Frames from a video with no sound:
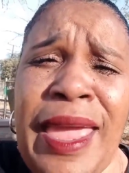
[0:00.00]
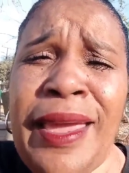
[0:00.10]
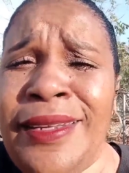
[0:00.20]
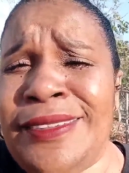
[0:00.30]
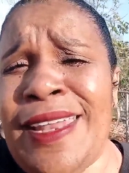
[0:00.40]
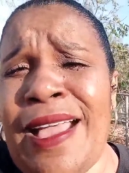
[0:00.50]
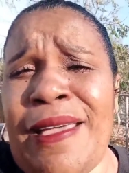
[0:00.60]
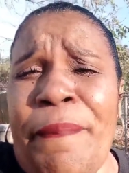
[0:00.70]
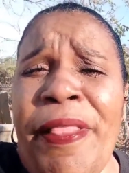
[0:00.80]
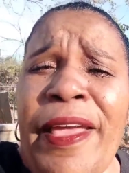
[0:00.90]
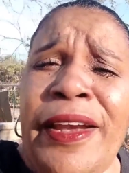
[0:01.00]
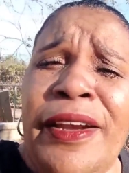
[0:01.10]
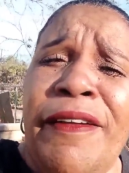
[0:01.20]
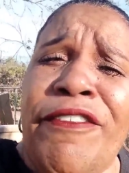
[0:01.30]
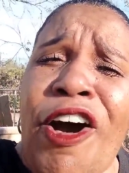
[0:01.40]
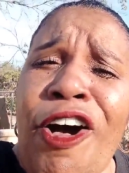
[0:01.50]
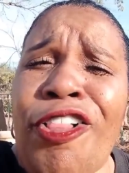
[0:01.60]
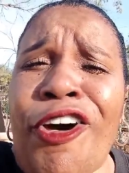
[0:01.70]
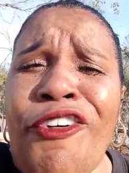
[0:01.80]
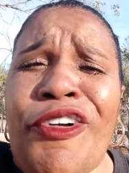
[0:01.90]
And he's not complaining of
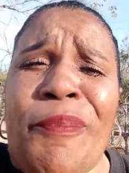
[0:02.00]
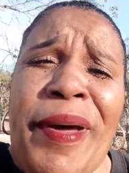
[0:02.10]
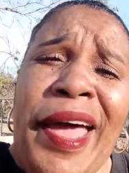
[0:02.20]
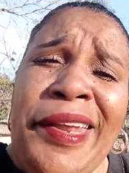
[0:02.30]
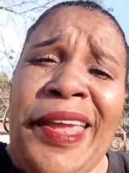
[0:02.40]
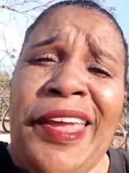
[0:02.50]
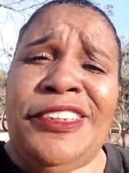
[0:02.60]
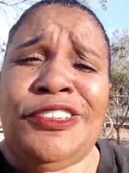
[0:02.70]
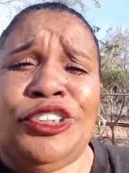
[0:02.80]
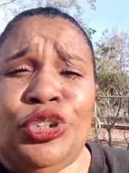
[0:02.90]
all over body aches